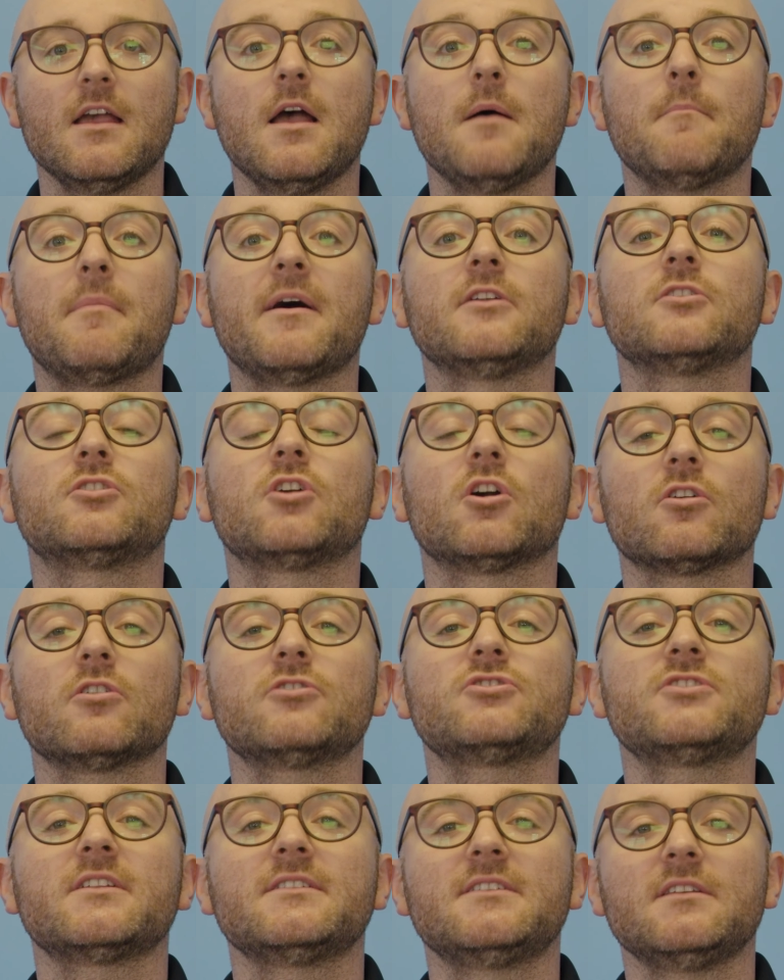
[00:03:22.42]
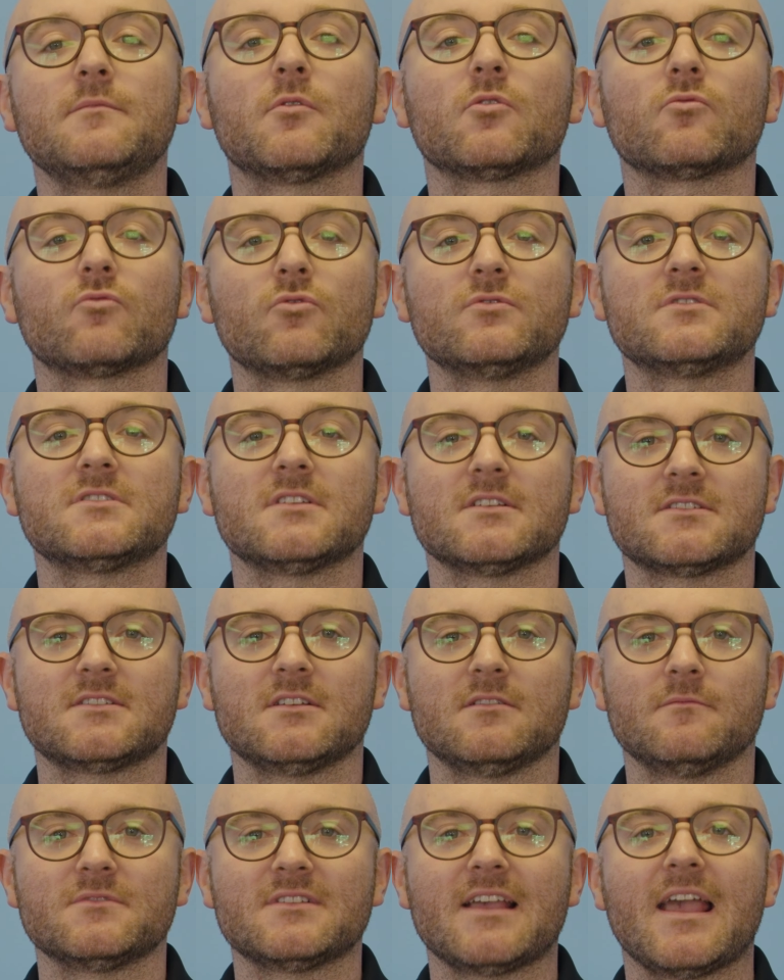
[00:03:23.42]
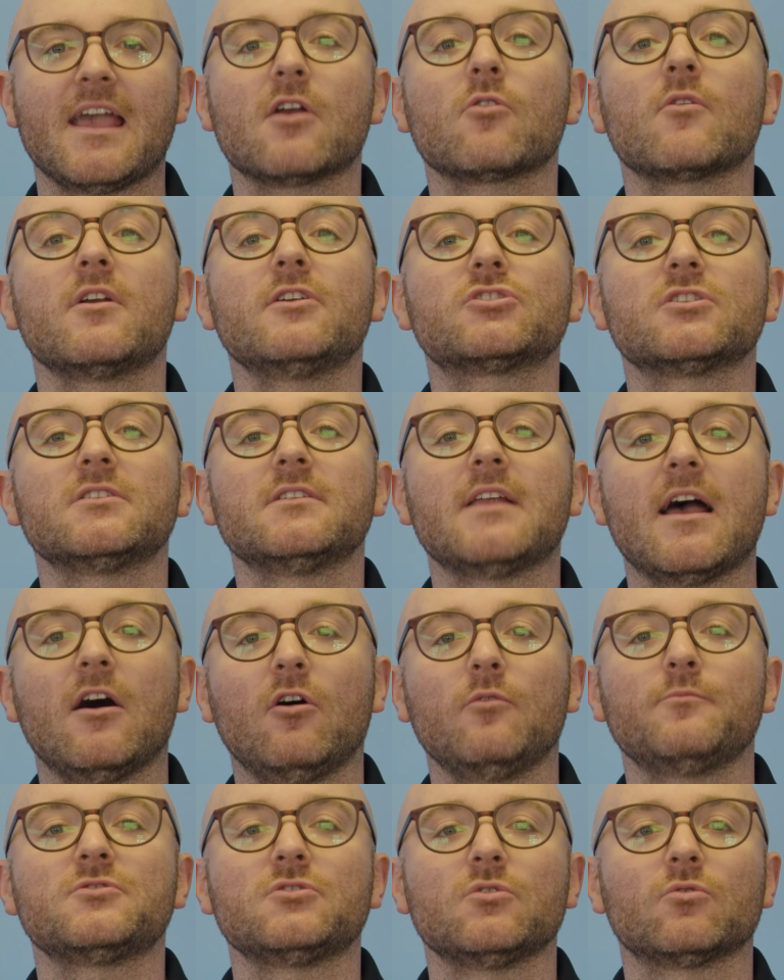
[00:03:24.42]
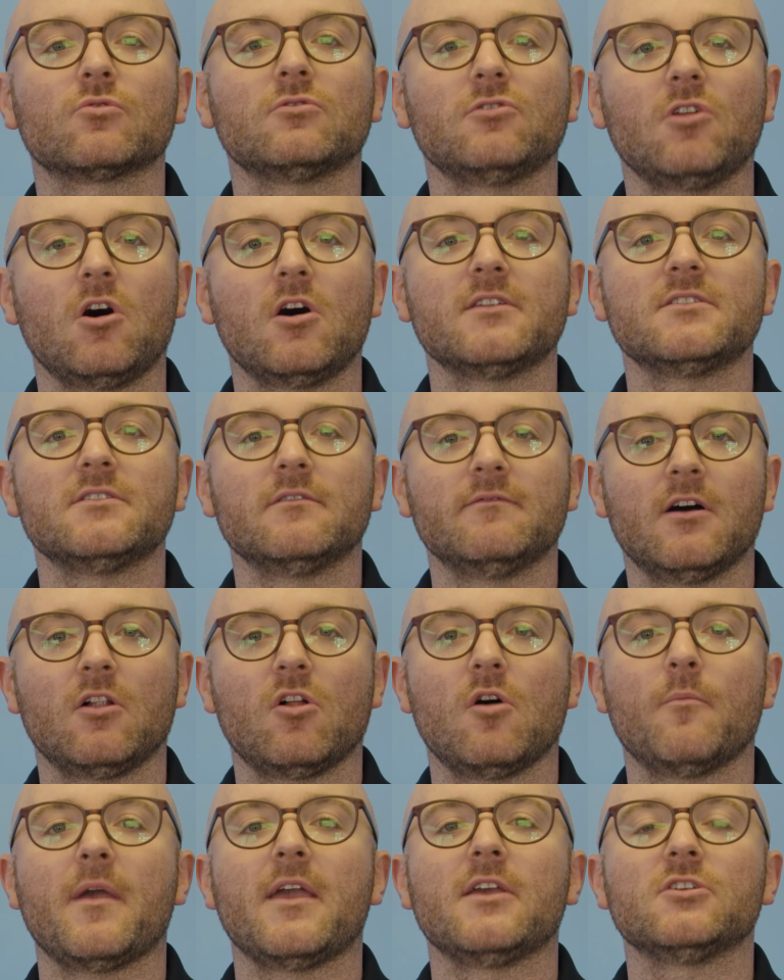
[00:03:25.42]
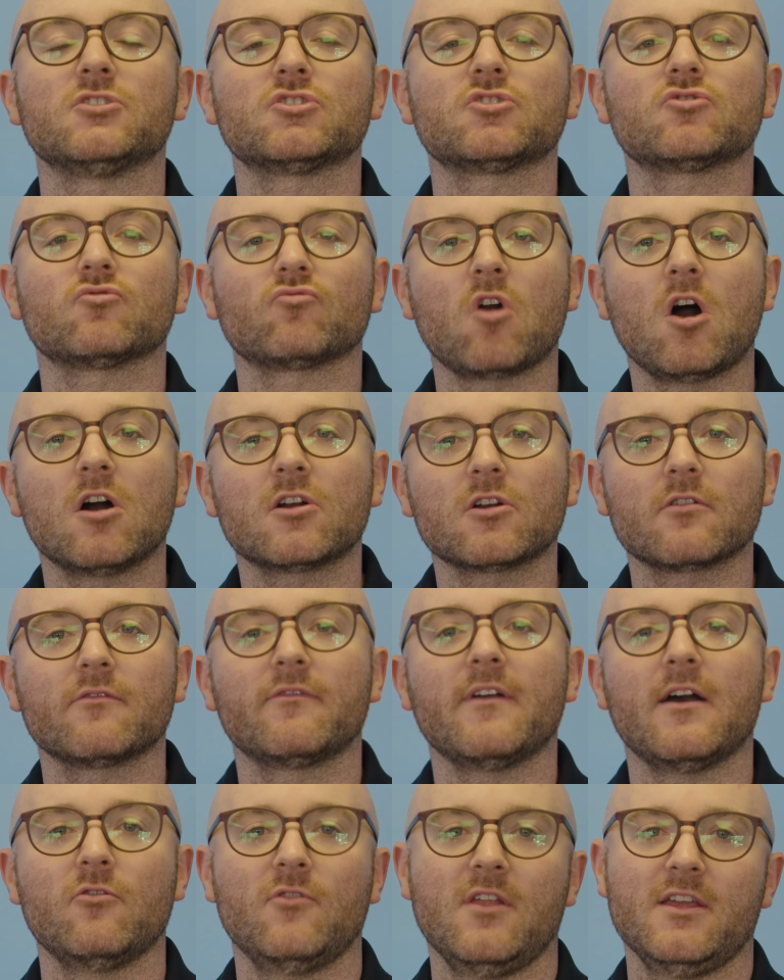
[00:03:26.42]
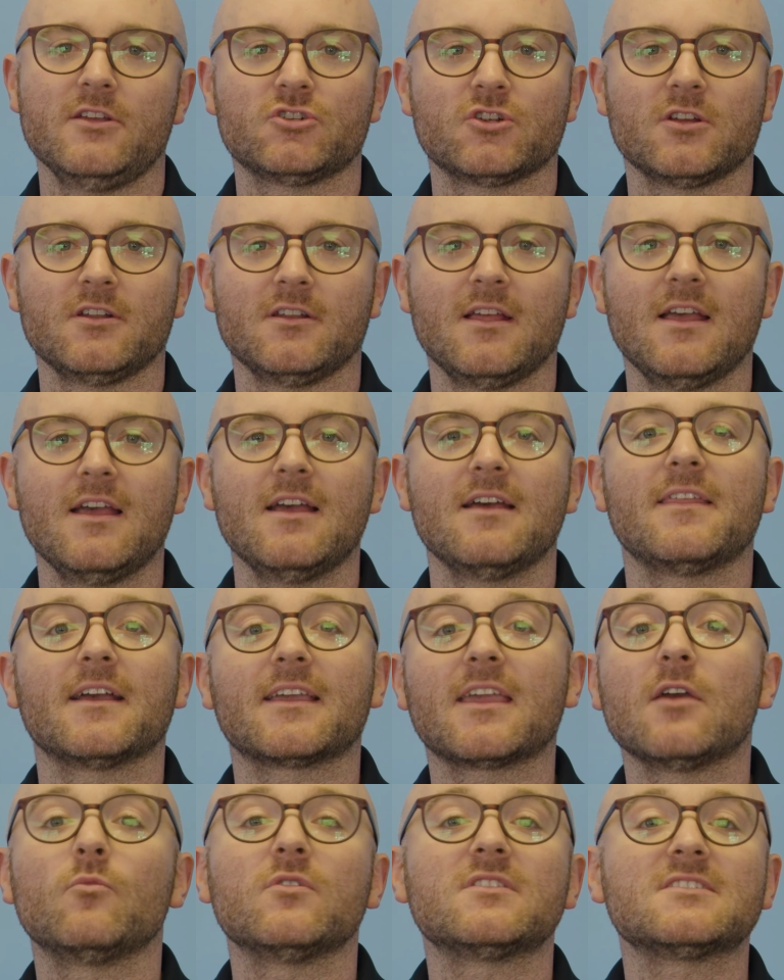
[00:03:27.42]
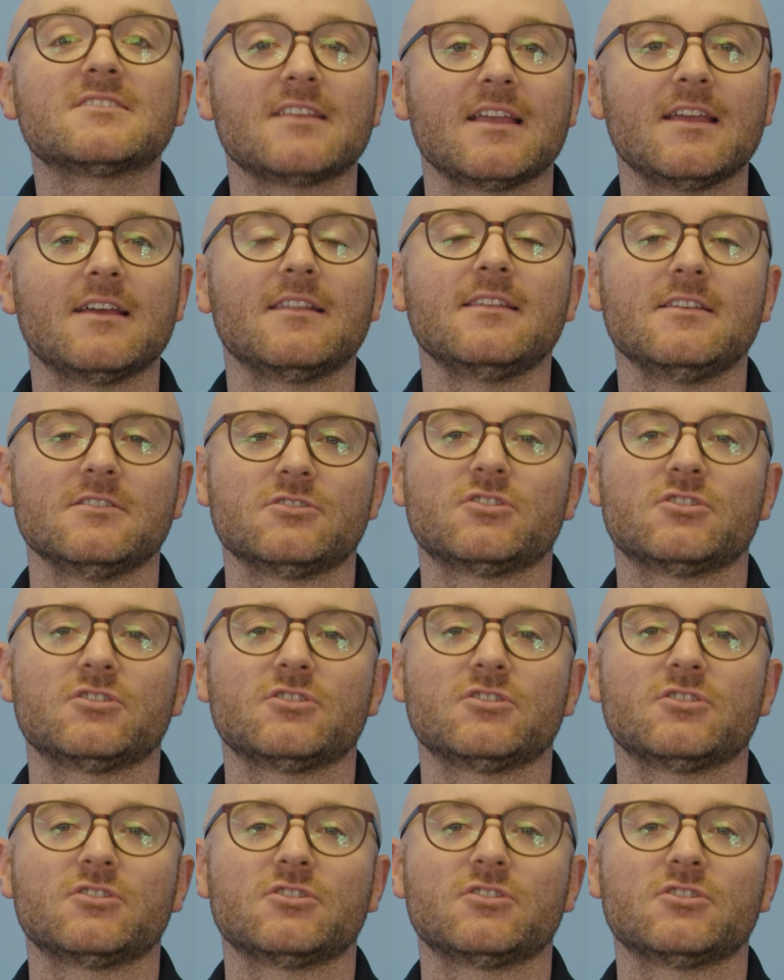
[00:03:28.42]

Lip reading: By encouraging deeper root systems, aeration helps your lawn develop a stronger foundation that can withstand these